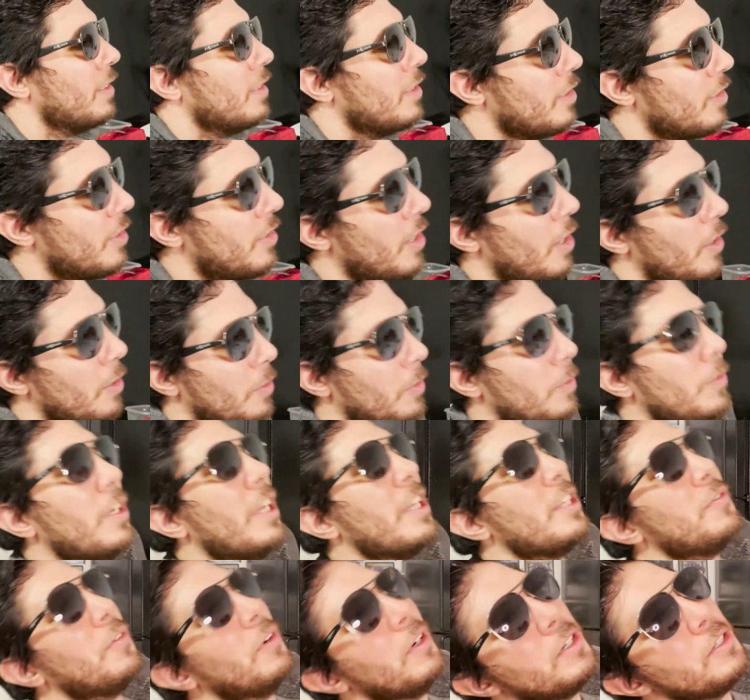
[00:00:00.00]
So,
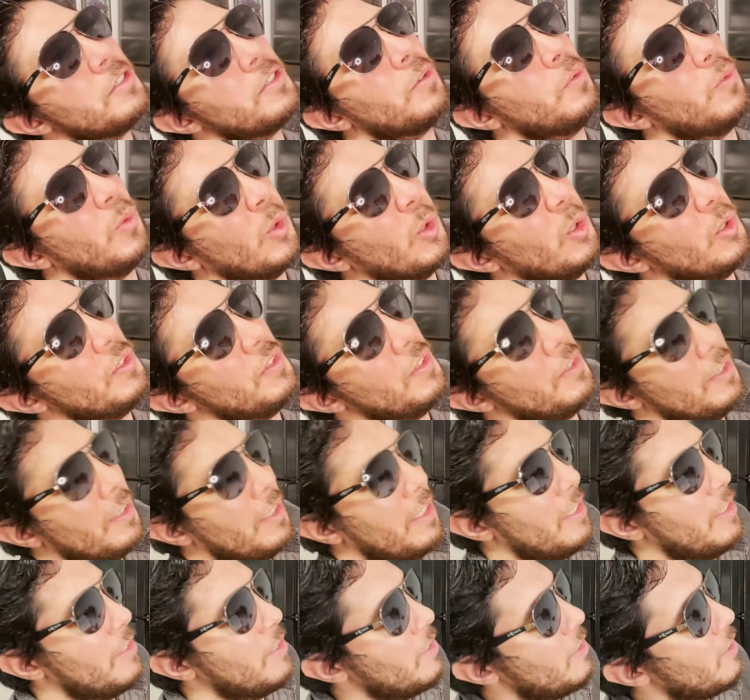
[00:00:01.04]
as far as the rules are
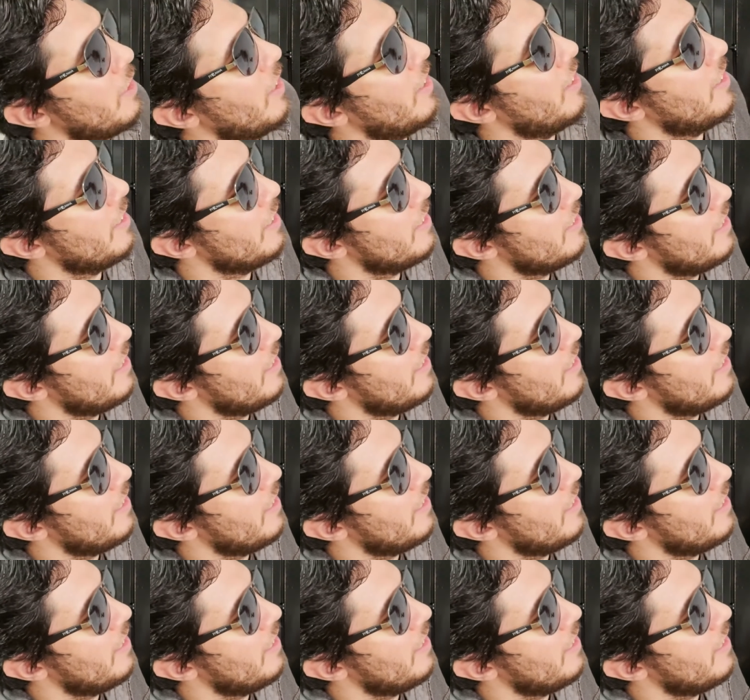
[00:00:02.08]
concerned, it